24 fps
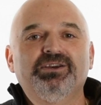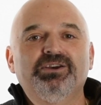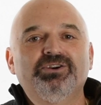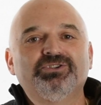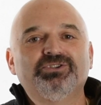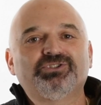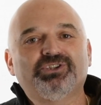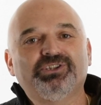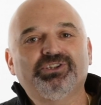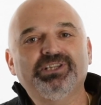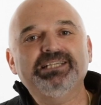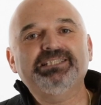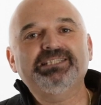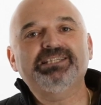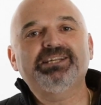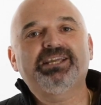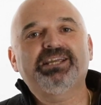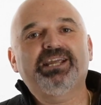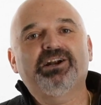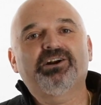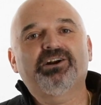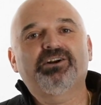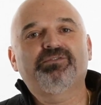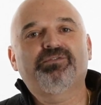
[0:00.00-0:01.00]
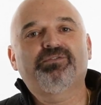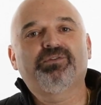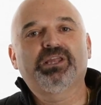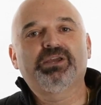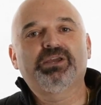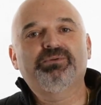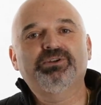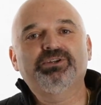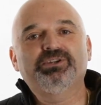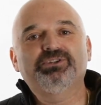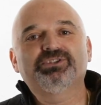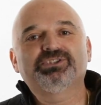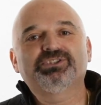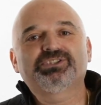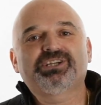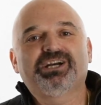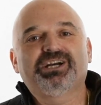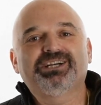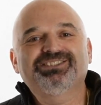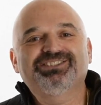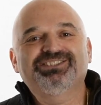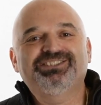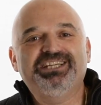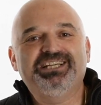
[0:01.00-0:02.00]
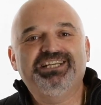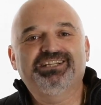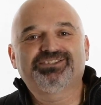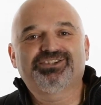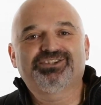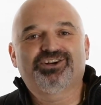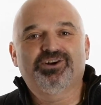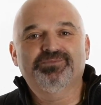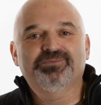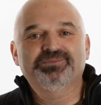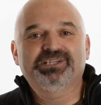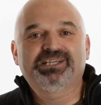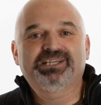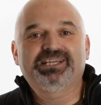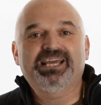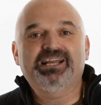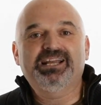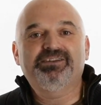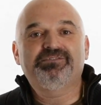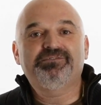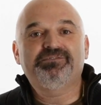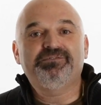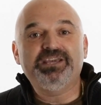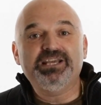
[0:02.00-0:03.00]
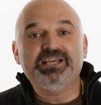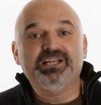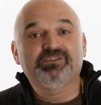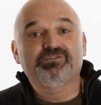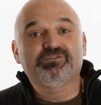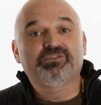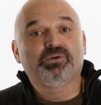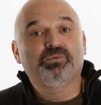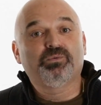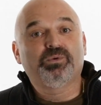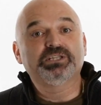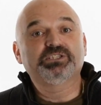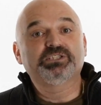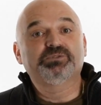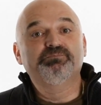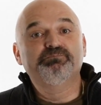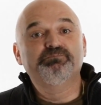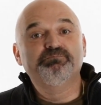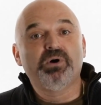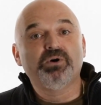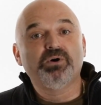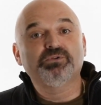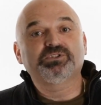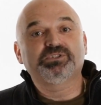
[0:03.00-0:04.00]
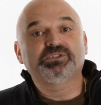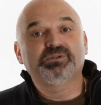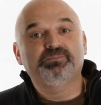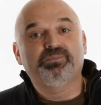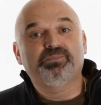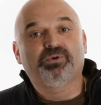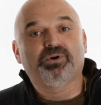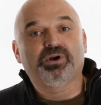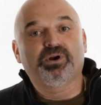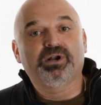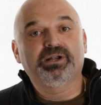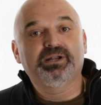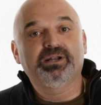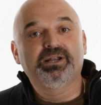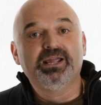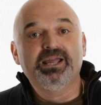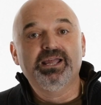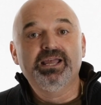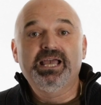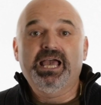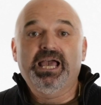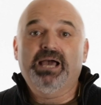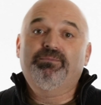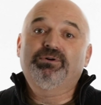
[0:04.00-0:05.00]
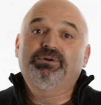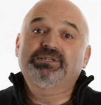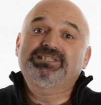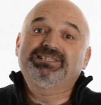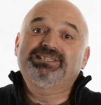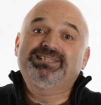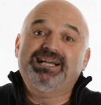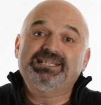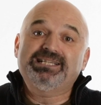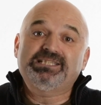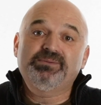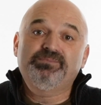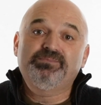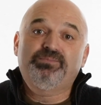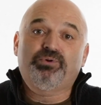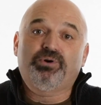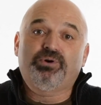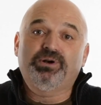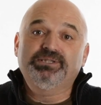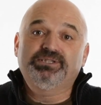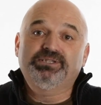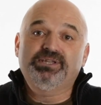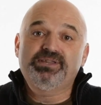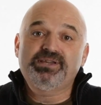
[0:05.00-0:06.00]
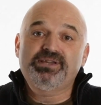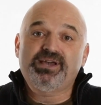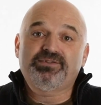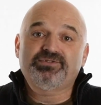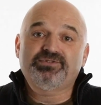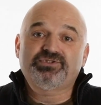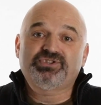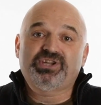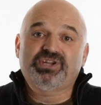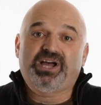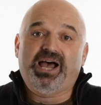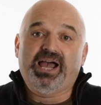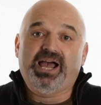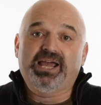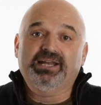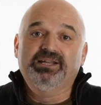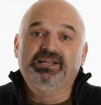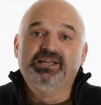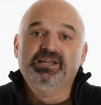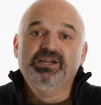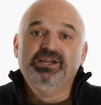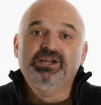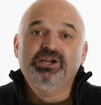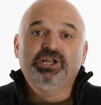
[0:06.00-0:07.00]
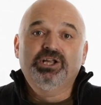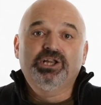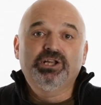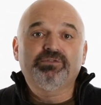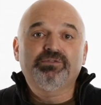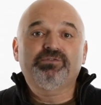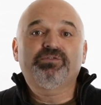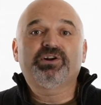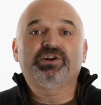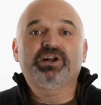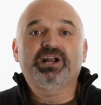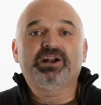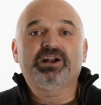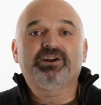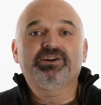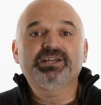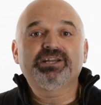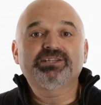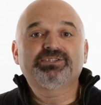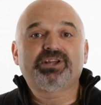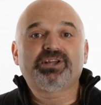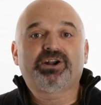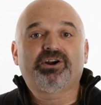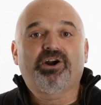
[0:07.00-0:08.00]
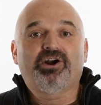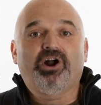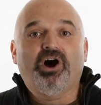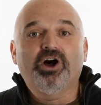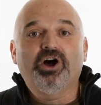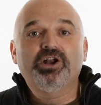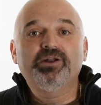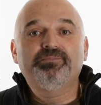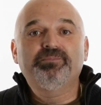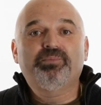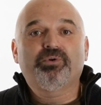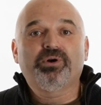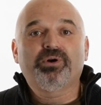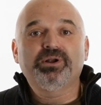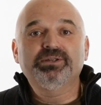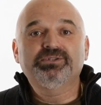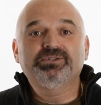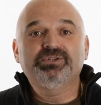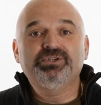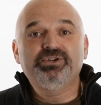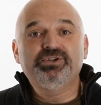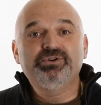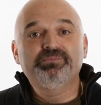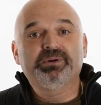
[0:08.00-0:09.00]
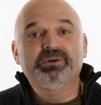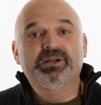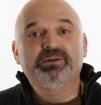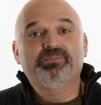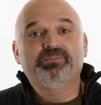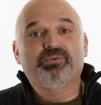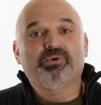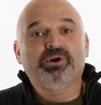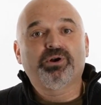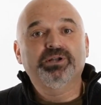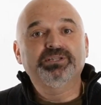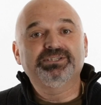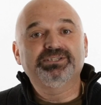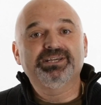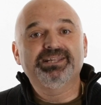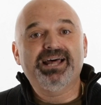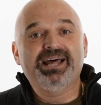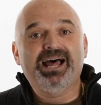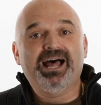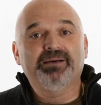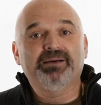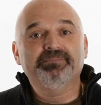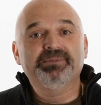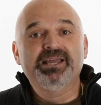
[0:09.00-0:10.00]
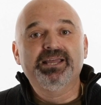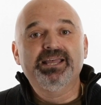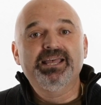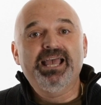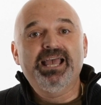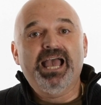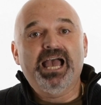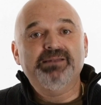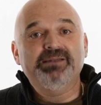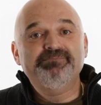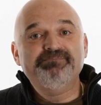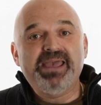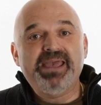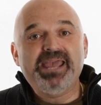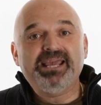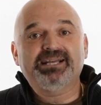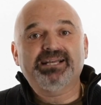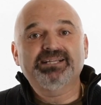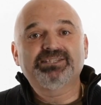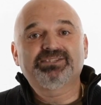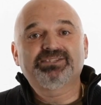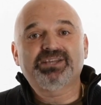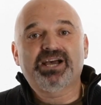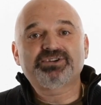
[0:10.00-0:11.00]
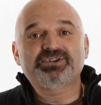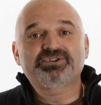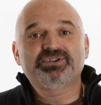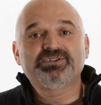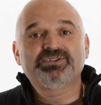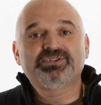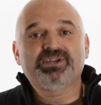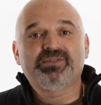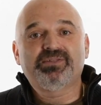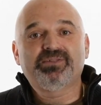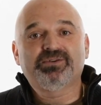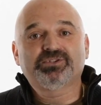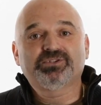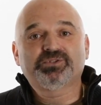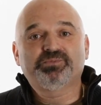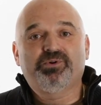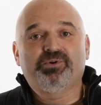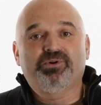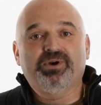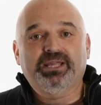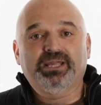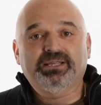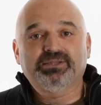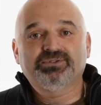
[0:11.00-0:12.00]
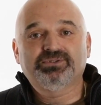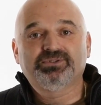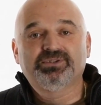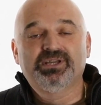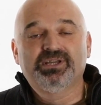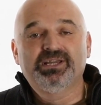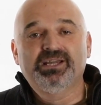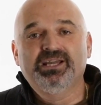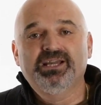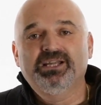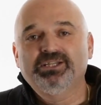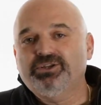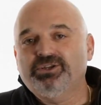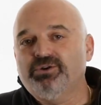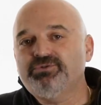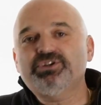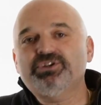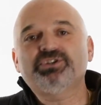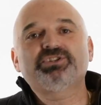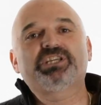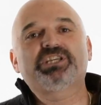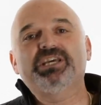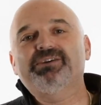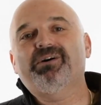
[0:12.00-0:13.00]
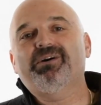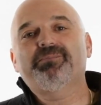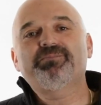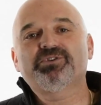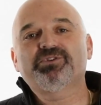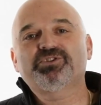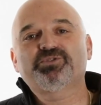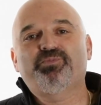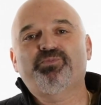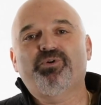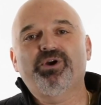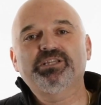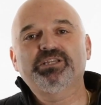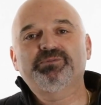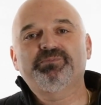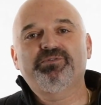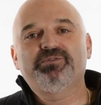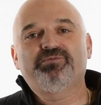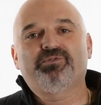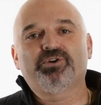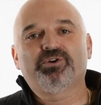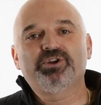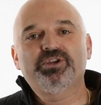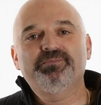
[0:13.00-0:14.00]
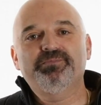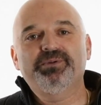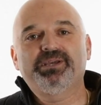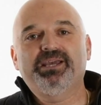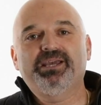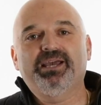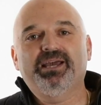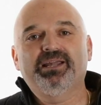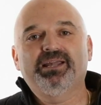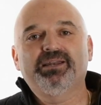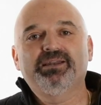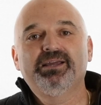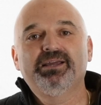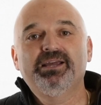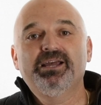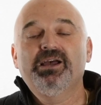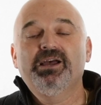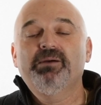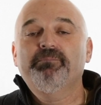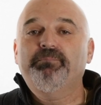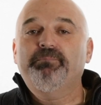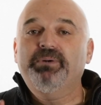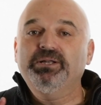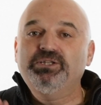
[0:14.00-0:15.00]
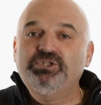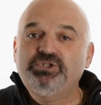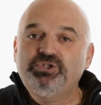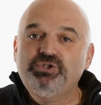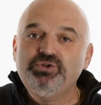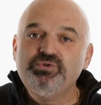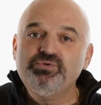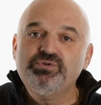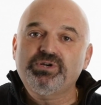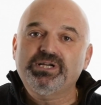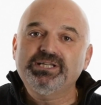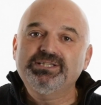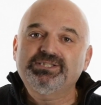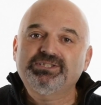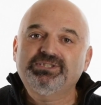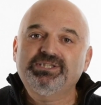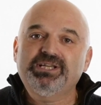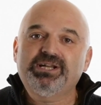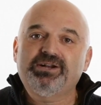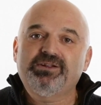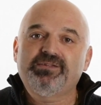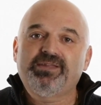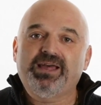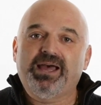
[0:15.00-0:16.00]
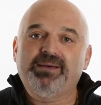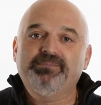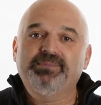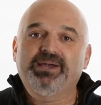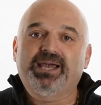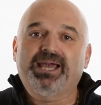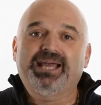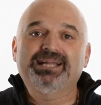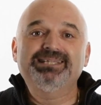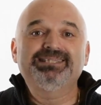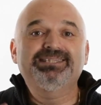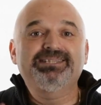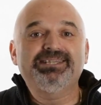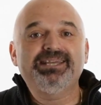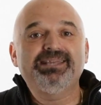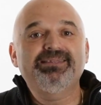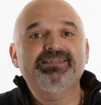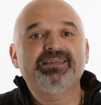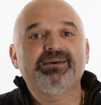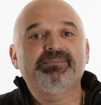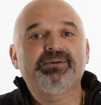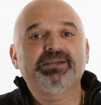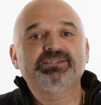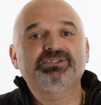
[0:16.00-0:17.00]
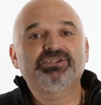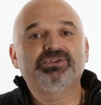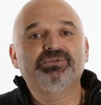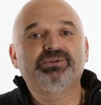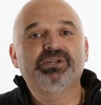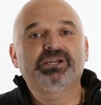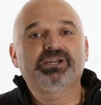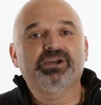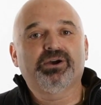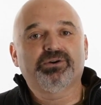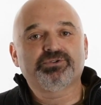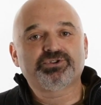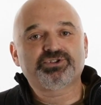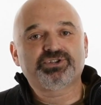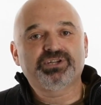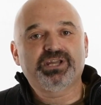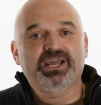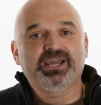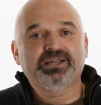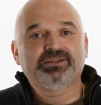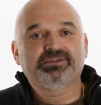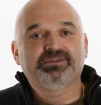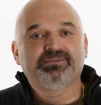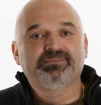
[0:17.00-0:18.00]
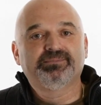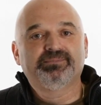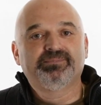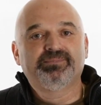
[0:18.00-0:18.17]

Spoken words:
So listen carefully when you discuss deal terms and get a feel for what's most important and what's less important to the other side. Look for areas that are unimportant to you but important to them and make concessions on those points. Don't just give up those points before you begin, but do consider them, concede them as you negotiate.